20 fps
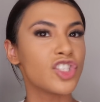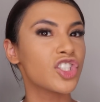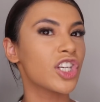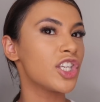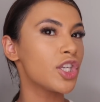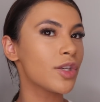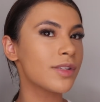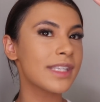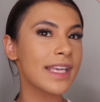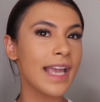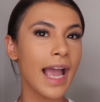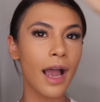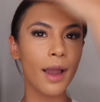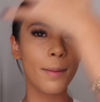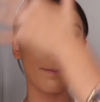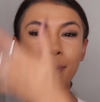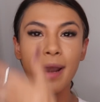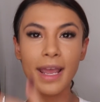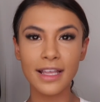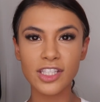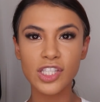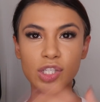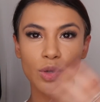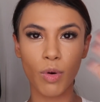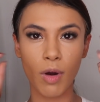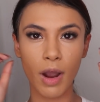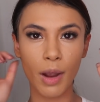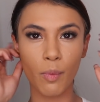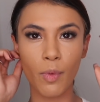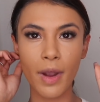Can you see how it blends
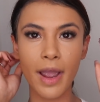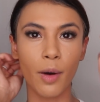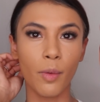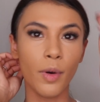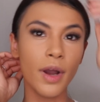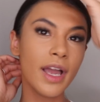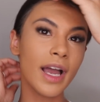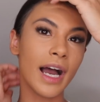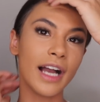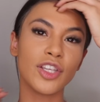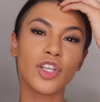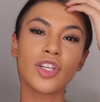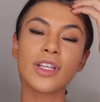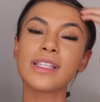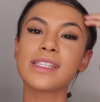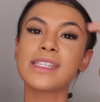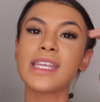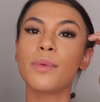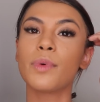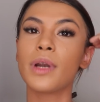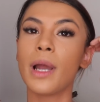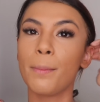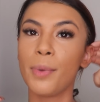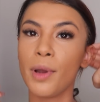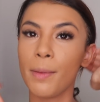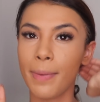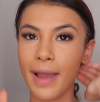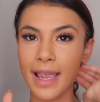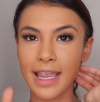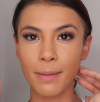quite well? And you're going to see when I
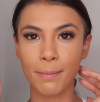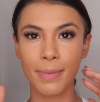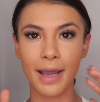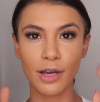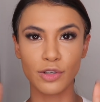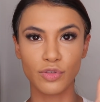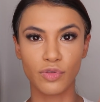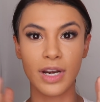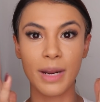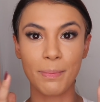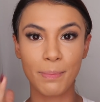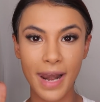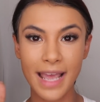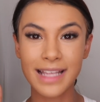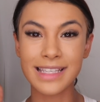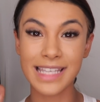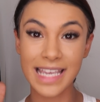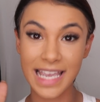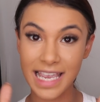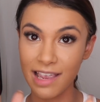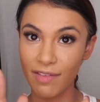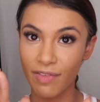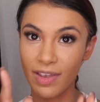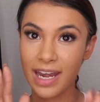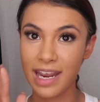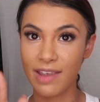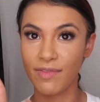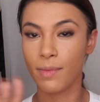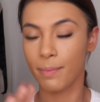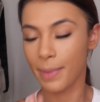put baking powder on, it blends
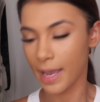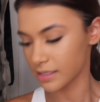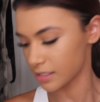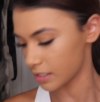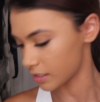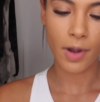even better.